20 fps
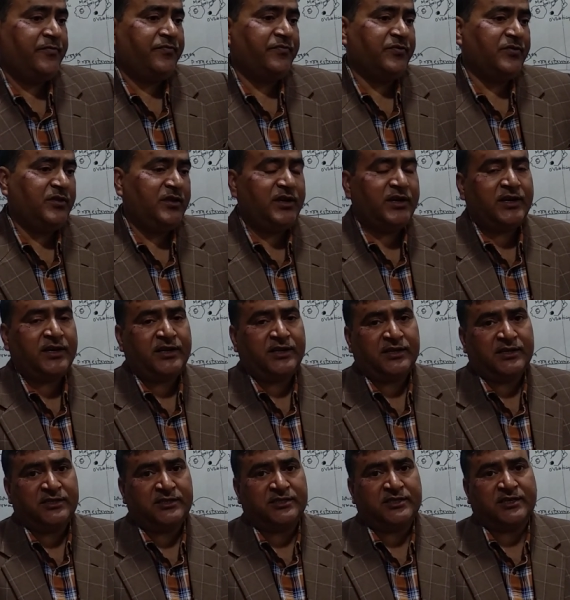there
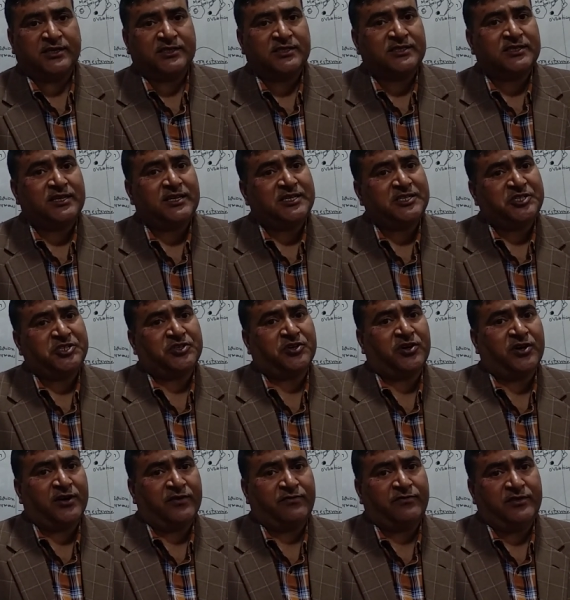is the sludge
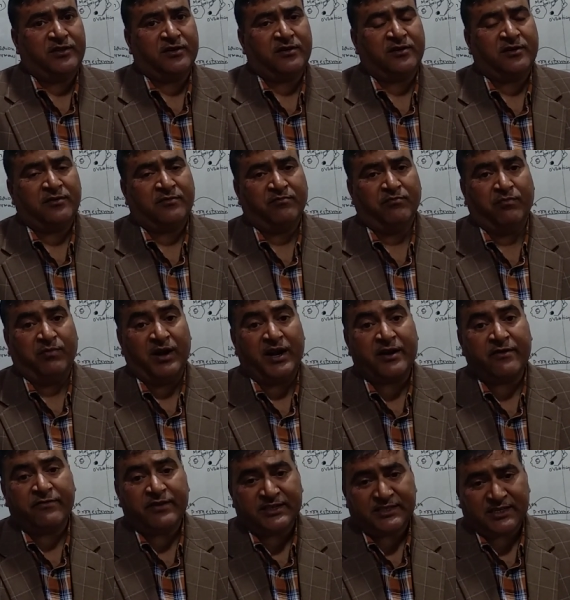of the
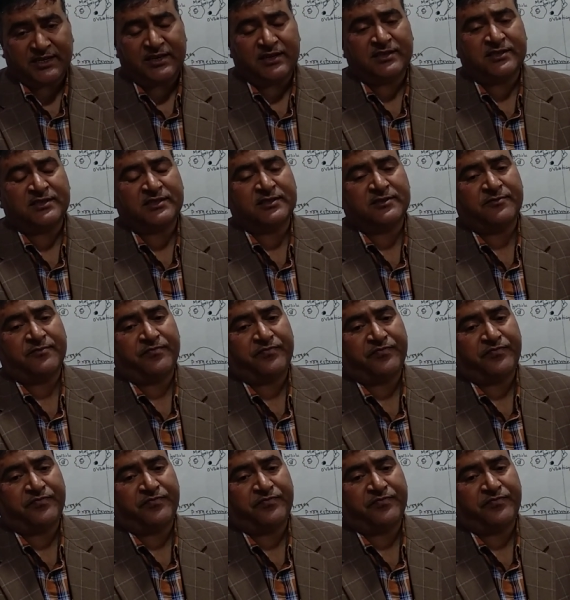blood vessels.